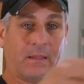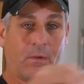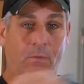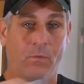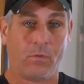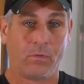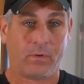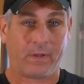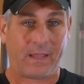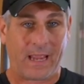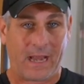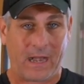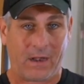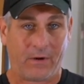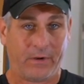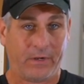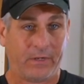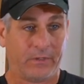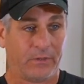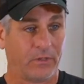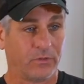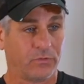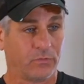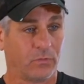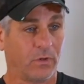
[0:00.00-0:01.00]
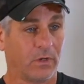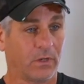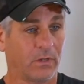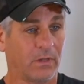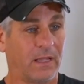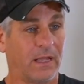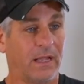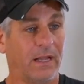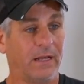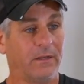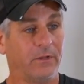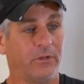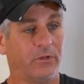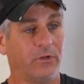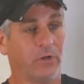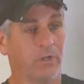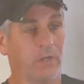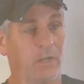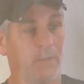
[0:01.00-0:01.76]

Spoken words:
They won't carry on the drawer glide. You're going